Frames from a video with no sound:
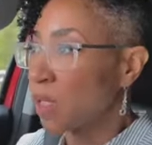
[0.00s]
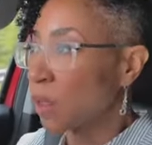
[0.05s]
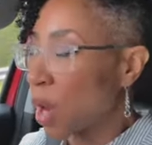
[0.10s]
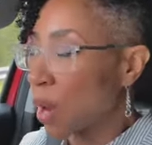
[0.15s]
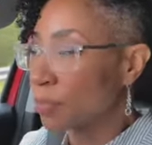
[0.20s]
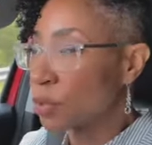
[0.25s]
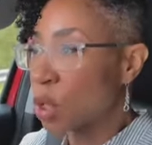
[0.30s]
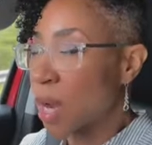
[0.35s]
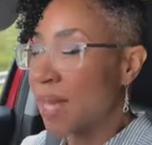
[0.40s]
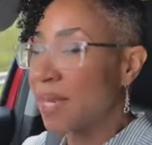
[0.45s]

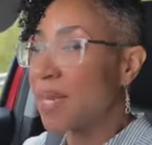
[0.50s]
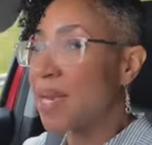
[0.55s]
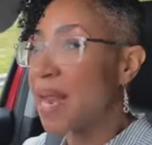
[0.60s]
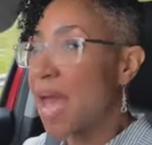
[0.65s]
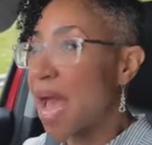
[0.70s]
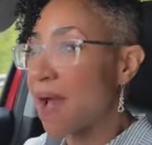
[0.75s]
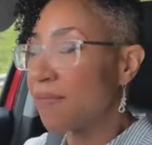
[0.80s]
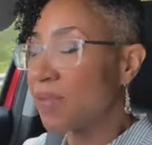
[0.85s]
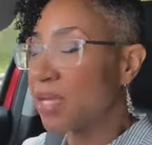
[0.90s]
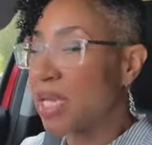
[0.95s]
You know, I'm trying
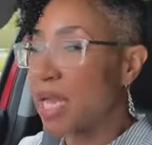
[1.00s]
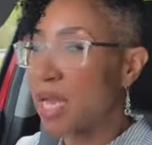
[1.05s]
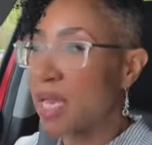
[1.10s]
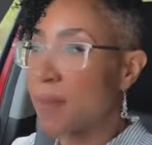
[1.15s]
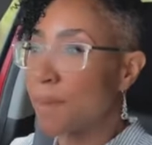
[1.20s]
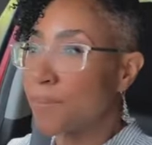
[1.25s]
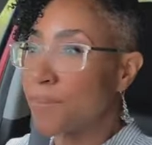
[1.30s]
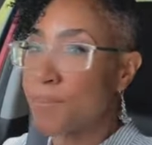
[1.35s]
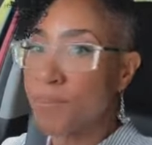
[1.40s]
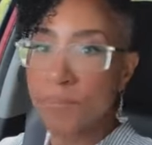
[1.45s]
to
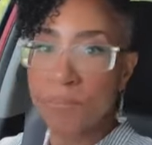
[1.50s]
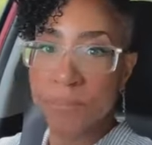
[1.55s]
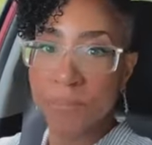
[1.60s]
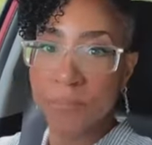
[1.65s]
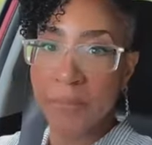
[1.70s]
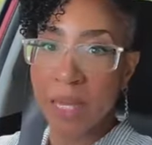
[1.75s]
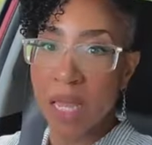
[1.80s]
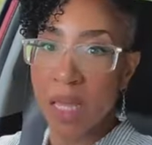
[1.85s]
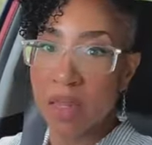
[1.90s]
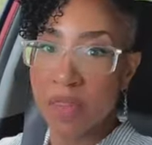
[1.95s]
navigate
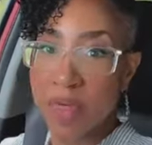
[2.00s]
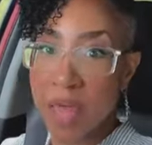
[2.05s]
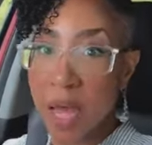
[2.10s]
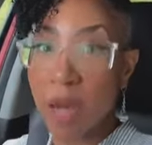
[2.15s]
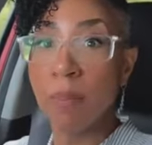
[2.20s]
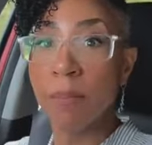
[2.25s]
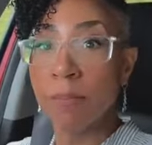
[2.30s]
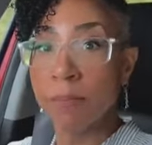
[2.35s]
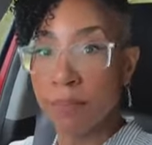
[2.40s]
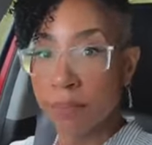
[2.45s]

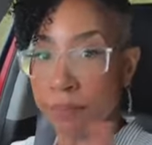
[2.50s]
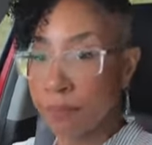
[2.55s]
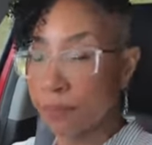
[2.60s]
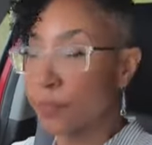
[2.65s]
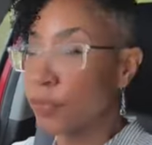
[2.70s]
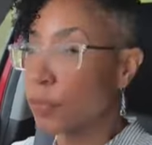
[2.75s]
them